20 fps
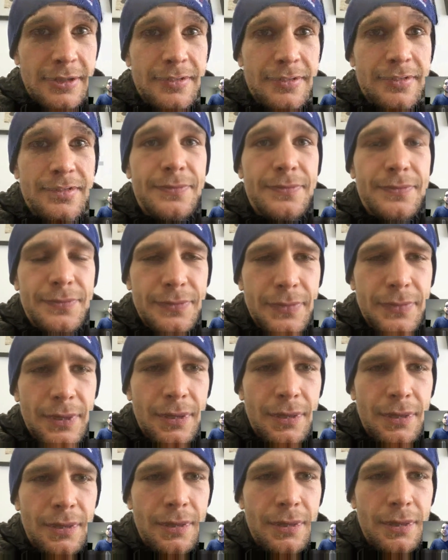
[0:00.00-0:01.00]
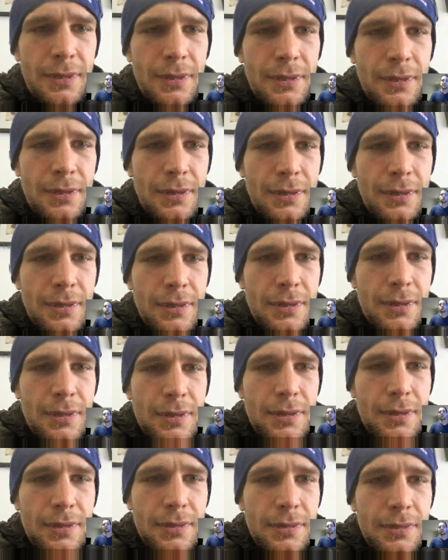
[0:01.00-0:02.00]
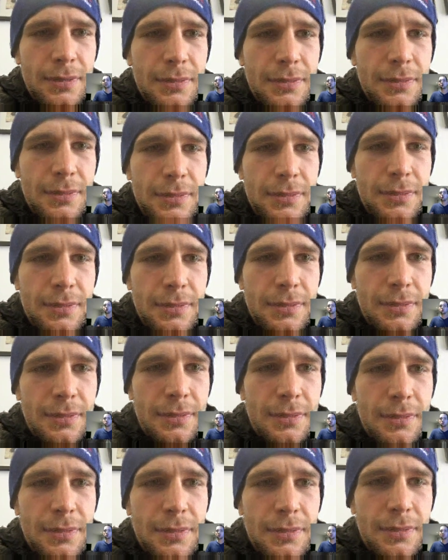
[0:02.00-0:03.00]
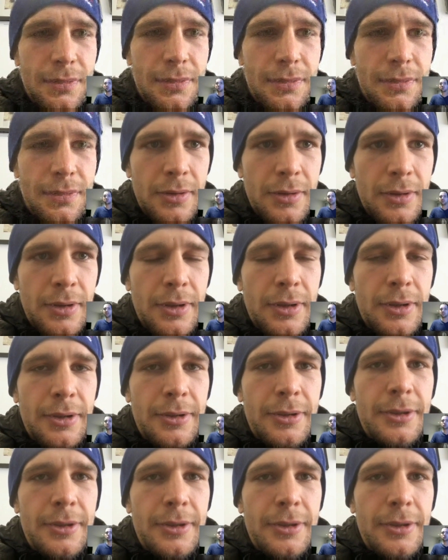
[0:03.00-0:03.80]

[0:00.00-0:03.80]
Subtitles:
Are you contemplating on training there also in Las Vegas,